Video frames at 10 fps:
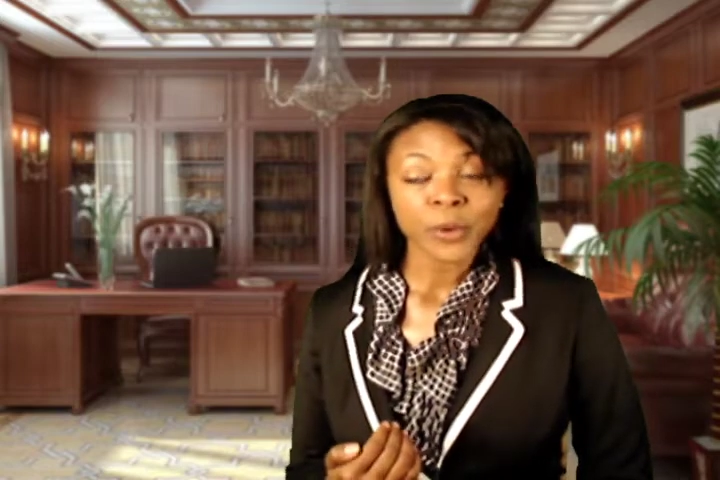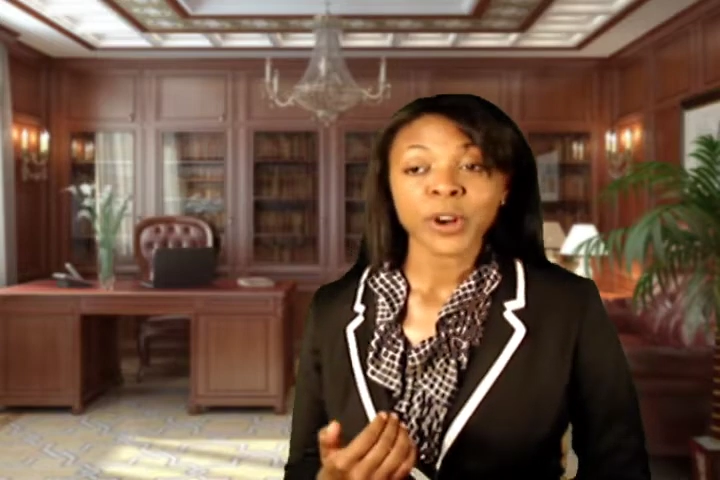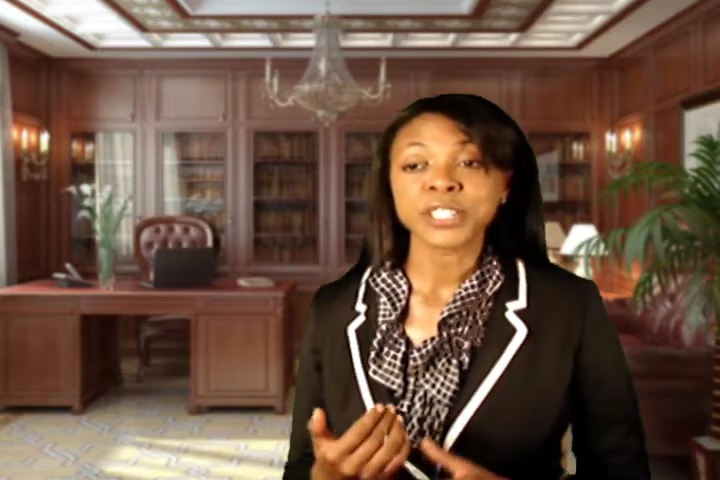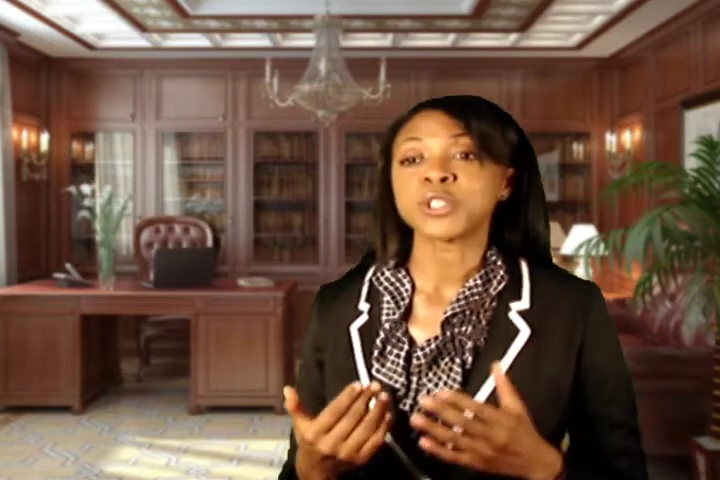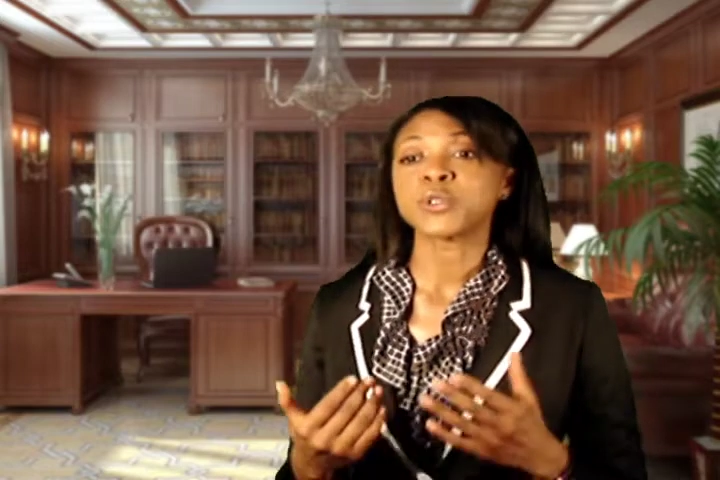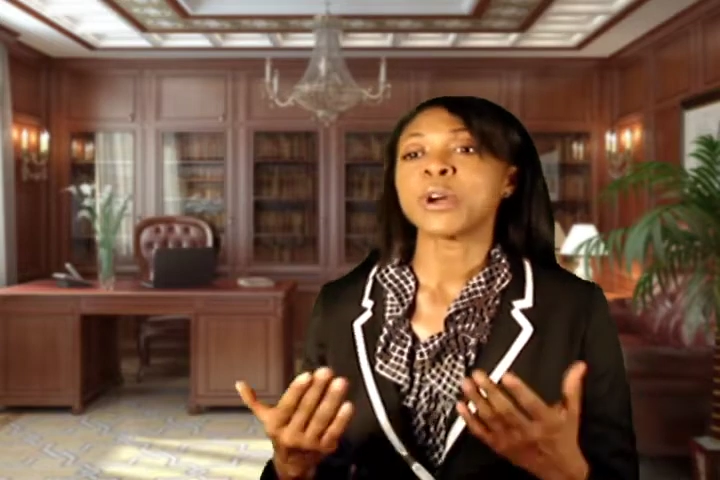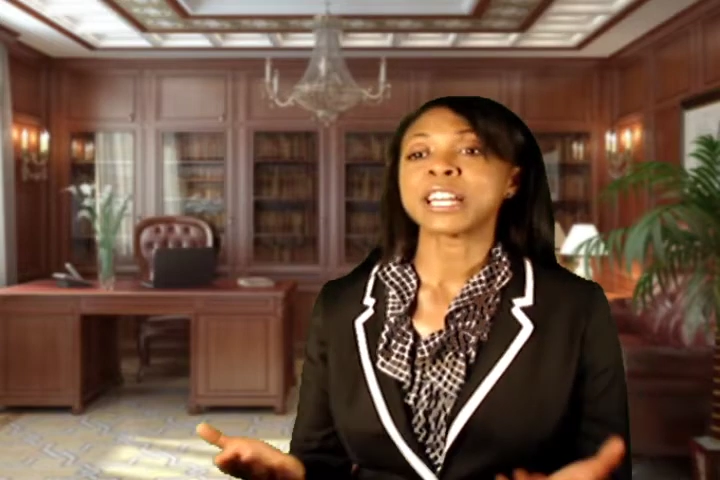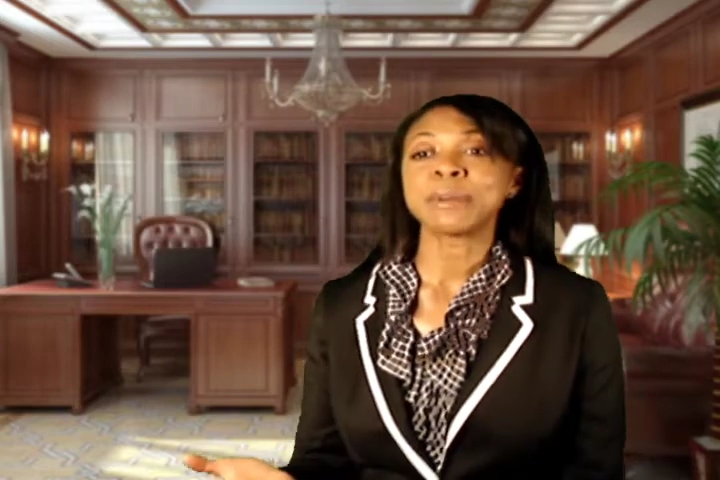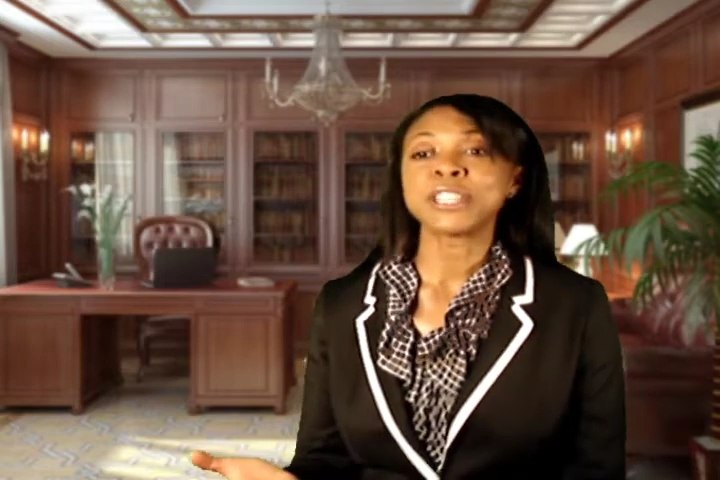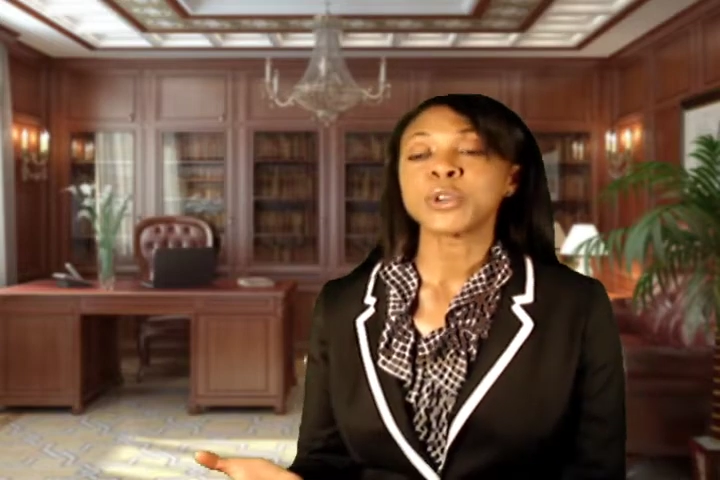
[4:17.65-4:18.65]
or just
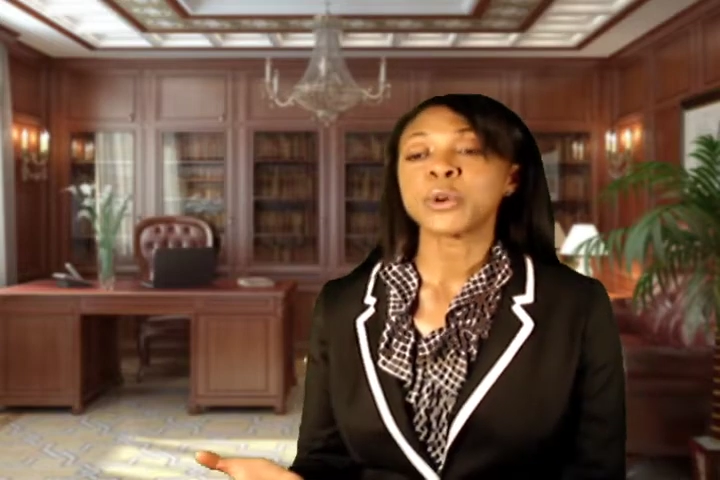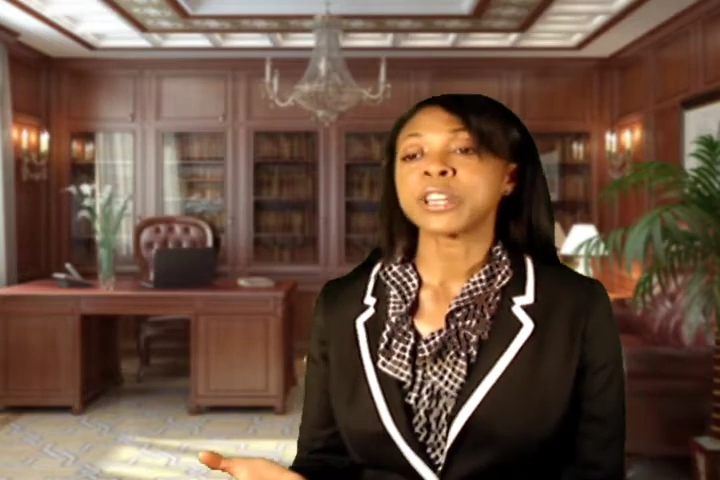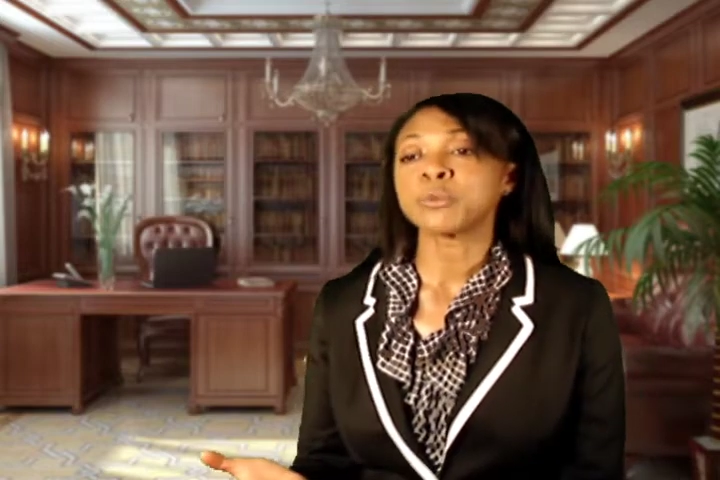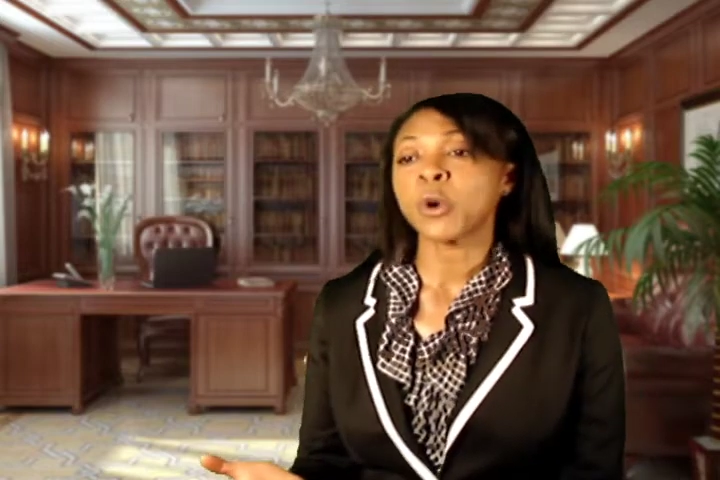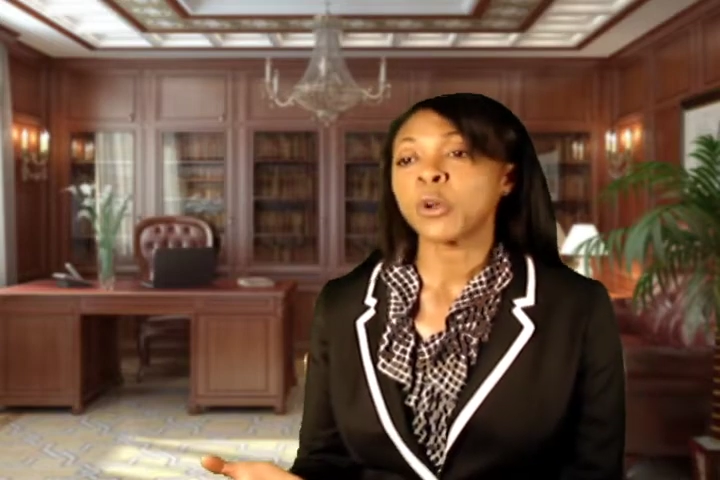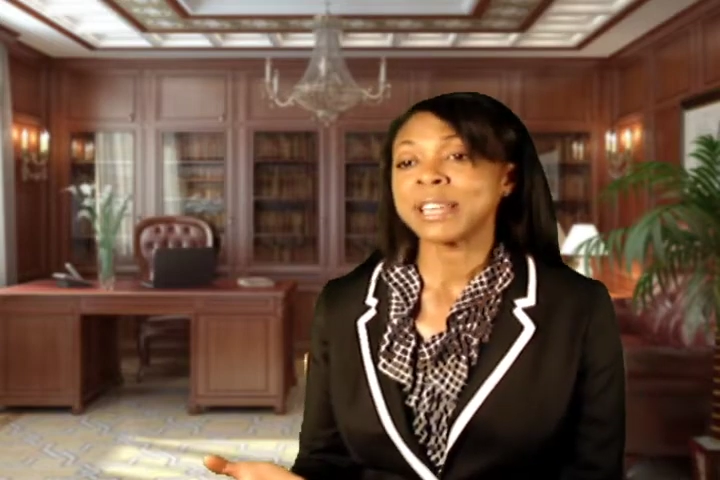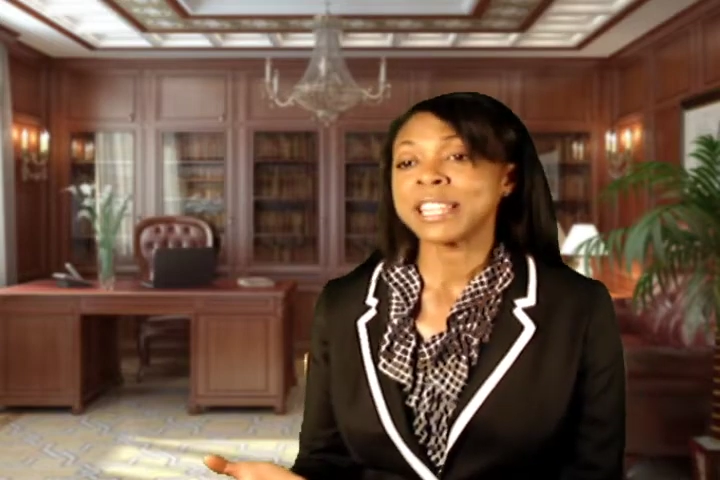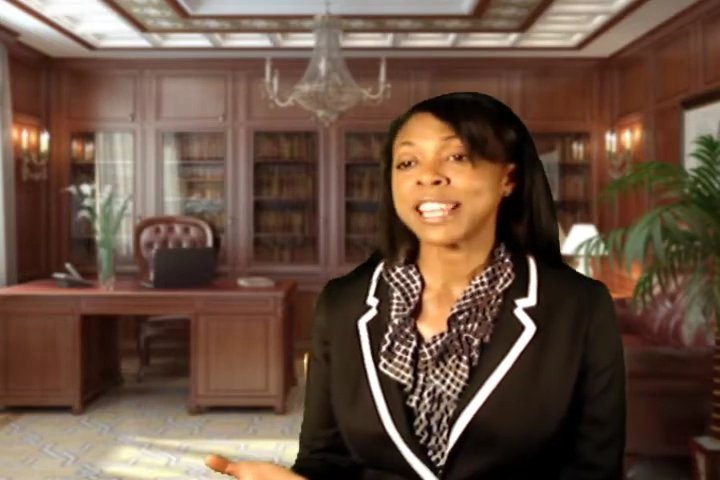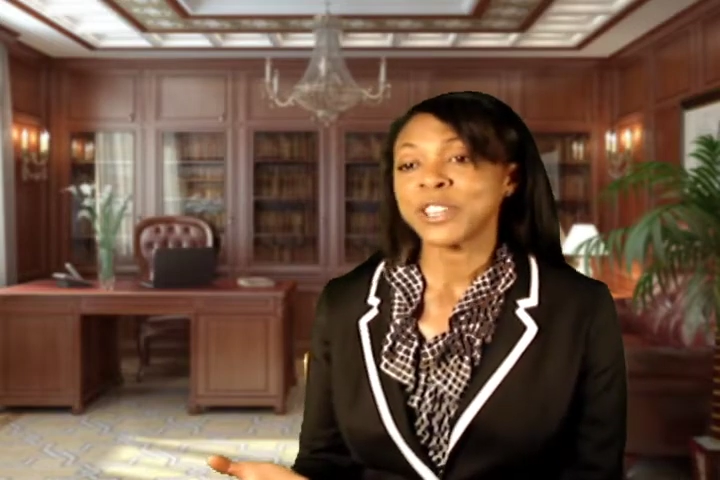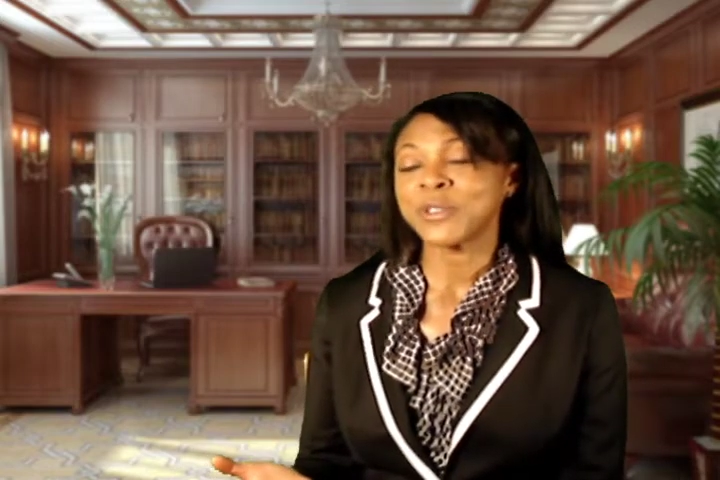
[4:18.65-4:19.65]
recommend during enrollment
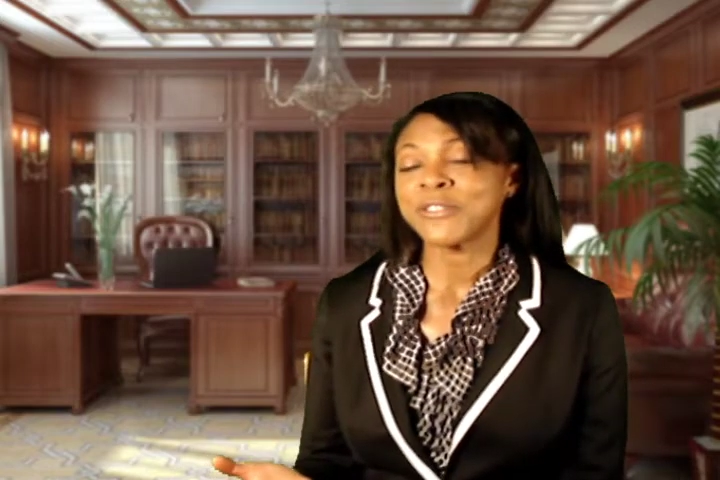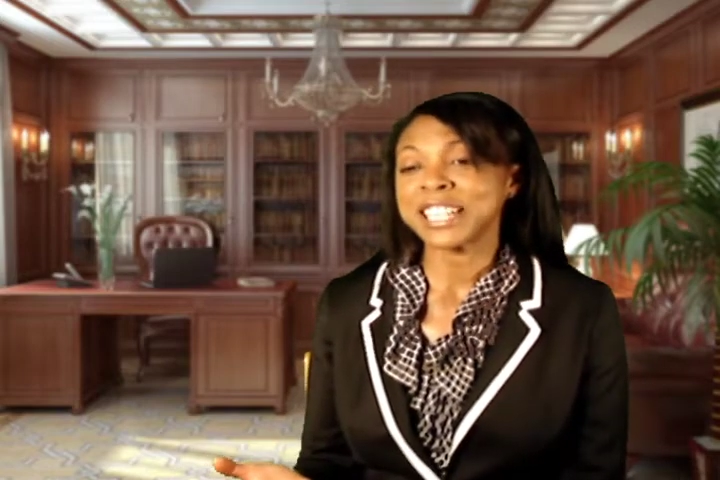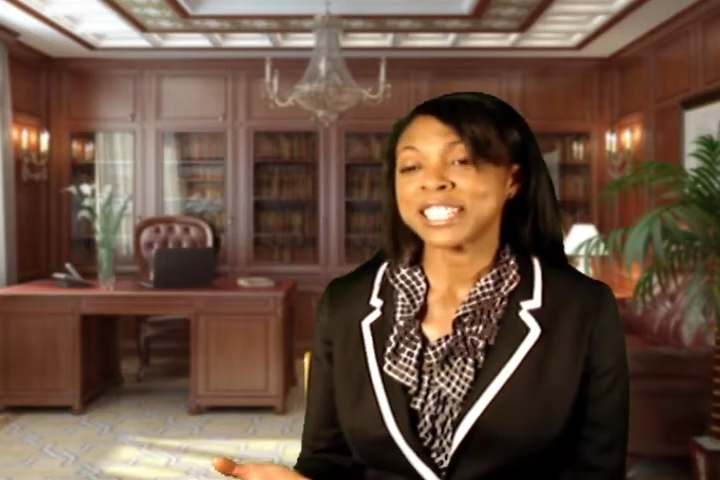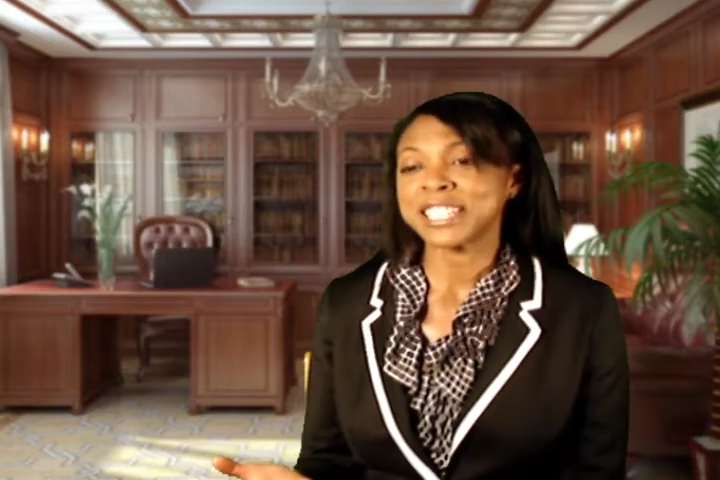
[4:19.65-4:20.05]
that you invest